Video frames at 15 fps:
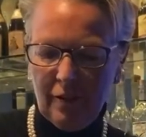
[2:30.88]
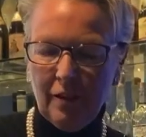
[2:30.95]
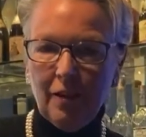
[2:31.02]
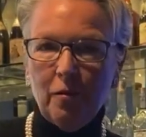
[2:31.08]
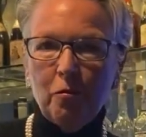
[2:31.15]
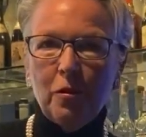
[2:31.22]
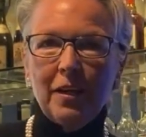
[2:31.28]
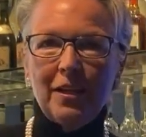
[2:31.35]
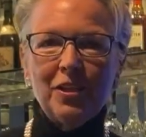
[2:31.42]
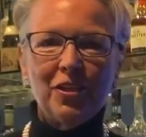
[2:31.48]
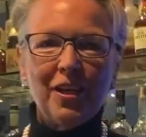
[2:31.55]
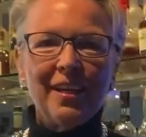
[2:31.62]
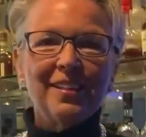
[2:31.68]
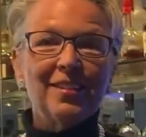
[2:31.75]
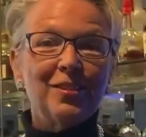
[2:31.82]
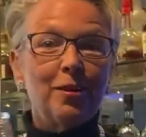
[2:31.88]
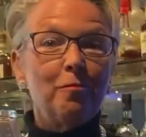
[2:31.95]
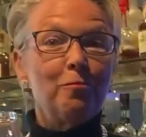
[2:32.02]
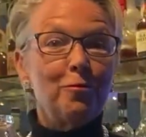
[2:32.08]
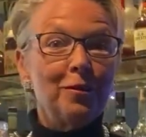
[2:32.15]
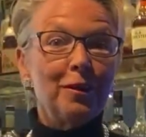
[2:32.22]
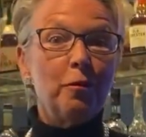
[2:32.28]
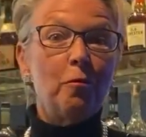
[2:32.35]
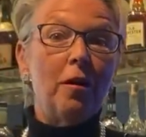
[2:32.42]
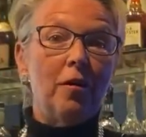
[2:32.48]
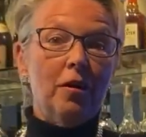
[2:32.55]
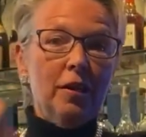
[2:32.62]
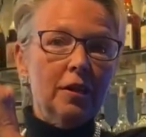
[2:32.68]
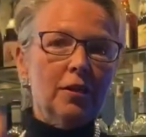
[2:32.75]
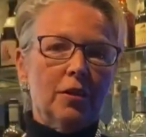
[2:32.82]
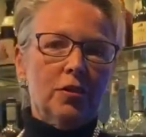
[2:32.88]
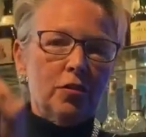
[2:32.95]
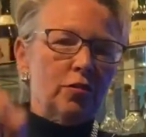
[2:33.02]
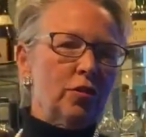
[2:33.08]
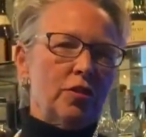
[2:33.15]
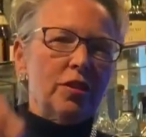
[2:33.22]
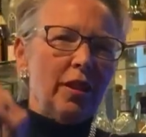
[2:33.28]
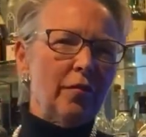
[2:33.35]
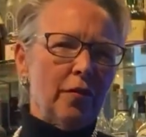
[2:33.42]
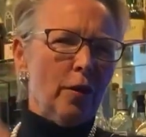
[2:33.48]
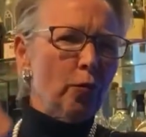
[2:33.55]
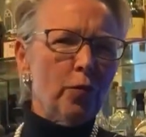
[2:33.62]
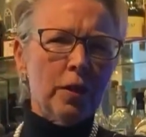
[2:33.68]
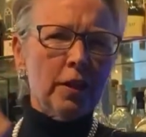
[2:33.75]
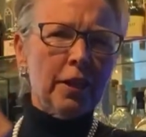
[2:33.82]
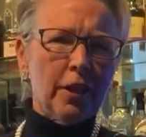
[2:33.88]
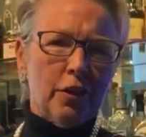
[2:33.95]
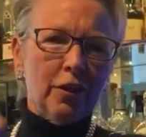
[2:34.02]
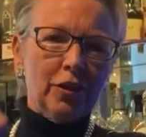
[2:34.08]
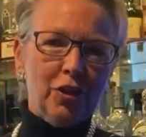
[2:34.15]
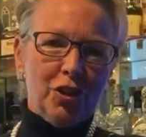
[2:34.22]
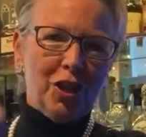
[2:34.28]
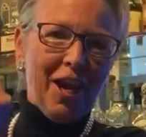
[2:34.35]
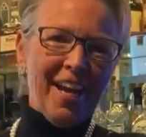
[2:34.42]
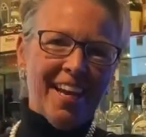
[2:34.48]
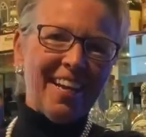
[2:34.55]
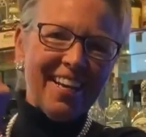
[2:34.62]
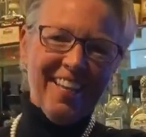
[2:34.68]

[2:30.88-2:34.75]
we're going to shake this up really well. So just give it a really good shake.